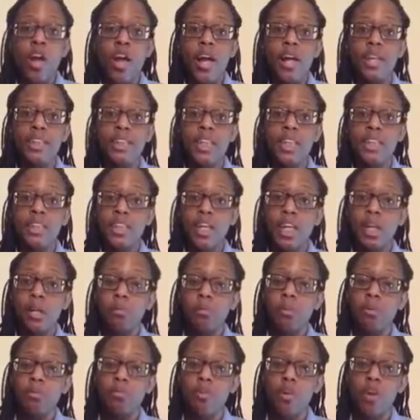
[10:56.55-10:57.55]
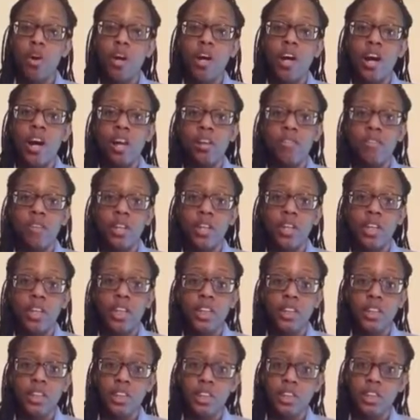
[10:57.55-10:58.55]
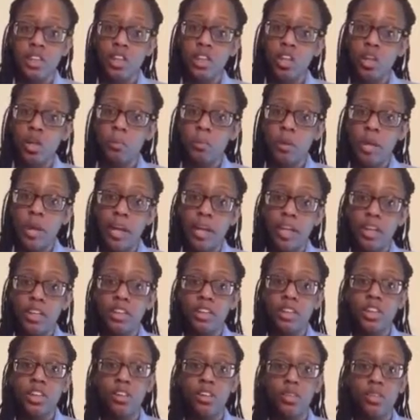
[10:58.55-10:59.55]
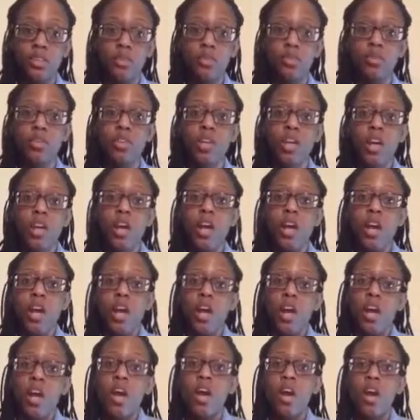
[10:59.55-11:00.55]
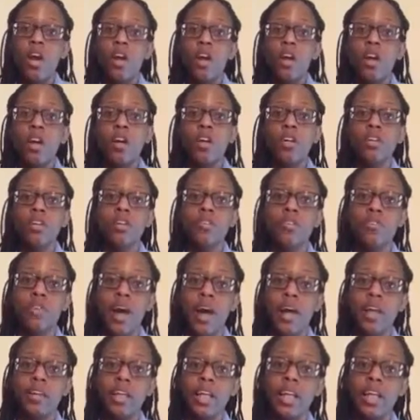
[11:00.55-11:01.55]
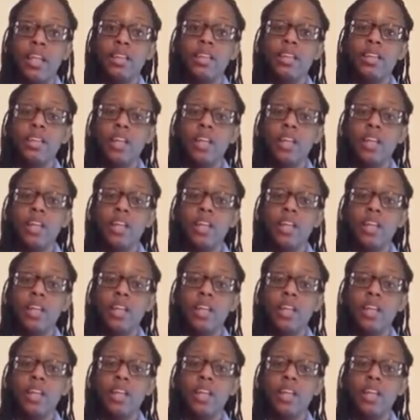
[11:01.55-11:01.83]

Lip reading: As I stated before, a lot of it does go back to the fact that